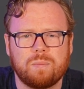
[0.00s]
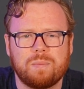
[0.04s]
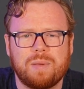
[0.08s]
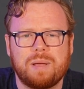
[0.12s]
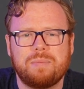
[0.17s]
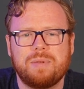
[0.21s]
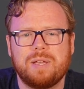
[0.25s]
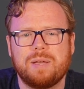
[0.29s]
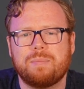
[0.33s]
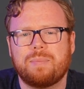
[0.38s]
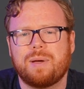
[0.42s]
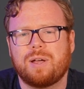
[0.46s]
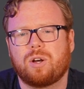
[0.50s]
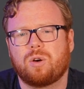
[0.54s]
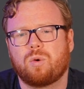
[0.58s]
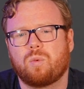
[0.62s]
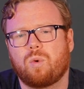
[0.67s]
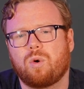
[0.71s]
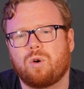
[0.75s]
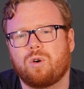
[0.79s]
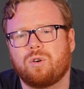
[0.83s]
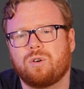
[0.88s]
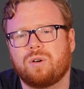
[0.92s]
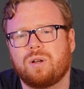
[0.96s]
Maybe a better
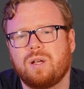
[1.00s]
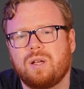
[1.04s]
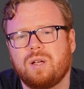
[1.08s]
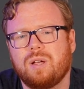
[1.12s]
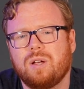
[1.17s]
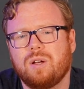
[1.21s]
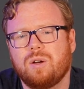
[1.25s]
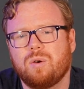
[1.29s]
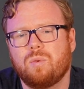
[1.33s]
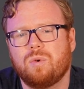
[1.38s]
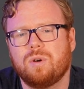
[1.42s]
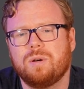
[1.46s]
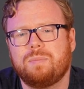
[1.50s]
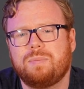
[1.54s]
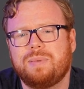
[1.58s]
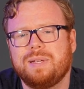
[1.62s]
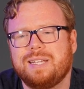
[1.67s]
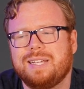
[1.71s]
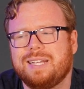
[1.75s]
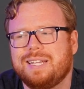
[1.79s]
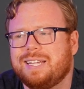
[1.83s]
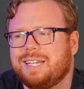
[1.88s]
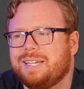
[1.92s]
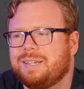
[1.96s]
word would
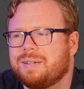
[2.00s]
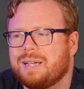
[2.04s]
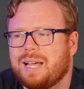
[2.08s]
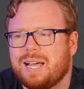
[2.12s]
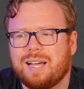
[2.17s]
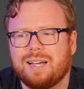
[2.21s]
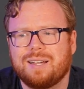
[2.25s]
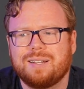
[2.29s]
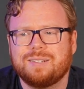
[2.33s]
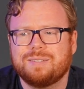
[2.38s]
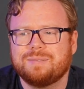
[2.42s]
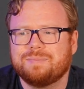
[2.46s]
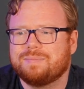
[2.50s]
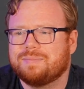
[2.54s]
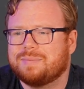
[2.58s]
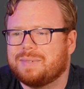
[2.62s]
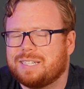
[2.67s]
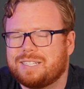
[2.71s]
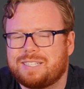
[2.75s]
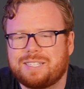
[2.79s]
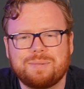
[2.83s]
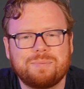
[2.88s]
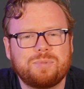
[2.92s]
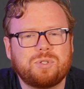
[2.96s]
be
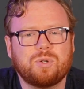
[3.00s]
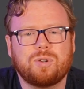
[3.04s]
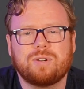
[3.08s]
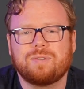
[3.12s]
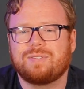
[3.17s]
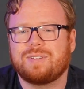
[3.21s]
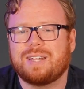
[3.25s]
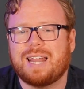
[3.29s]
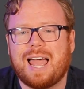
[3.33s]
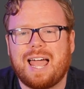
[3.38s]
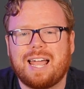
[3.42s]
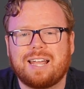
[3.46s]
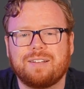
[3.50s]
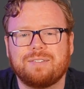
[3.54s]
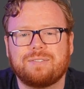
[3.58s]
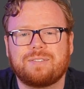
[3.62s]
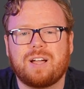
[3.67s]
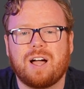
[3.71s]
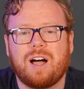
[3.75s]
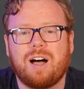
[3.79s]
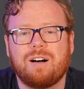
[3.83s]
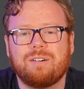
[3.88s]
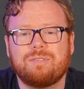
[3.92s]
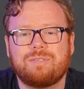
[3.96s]
some sort of lack of
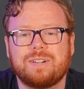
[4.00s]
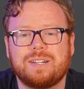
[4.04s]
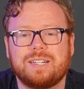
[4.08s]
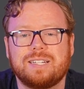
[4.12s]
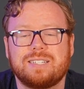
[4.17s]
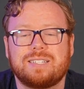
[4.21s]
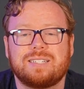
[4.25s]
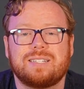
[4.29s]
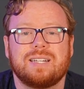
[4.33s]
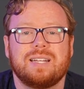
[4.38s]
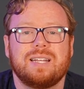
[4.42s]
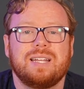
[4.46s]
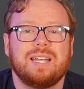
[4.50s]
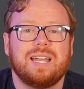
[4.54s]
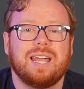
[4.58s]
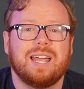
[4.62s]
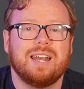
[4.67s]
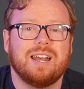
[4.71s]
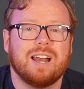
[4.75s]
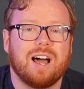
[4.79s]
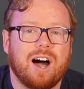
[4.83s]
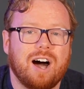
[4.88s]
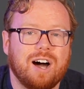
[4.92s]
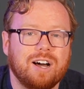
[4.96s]
confidence
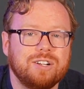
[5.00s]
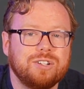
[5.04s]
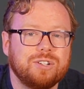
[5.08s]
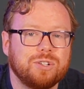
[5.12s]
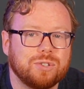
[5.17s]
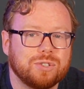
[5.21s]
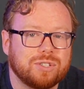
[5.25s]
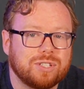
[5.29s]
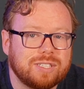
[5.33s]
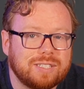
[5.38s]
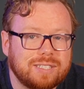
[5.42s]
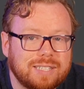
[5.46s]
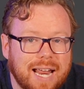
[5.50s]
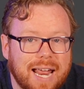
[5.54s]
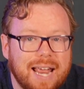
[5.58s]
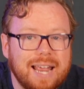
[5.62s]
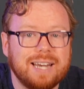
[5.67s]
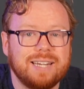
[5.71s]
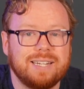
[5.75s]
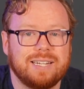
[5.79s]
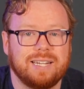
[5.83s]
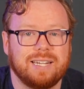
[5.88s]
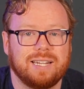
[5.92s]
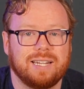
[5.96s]
in
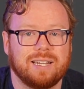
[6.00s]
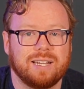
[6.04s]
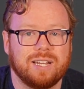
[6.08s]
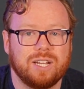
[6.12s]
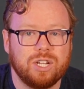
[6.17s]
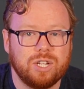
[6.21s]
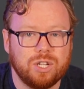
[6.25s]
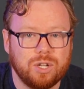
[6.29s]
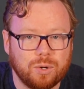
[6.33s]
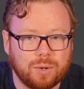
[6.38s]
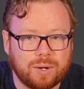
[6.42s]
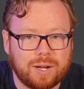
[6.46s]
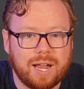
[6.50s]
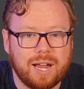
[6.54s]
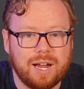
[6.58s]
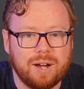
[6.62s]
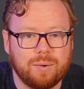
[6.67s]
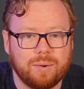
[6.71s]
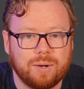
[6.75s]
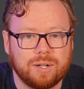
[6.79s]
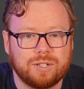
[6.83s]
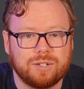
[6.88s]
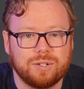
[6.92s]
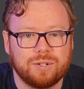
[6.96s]
understanding your
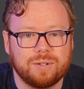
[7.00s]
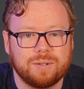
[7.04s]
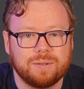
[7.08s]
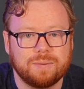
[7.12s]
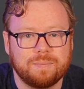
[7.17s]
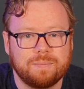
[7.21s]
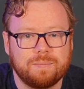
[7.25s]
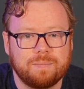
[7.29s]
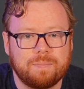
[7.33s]
character.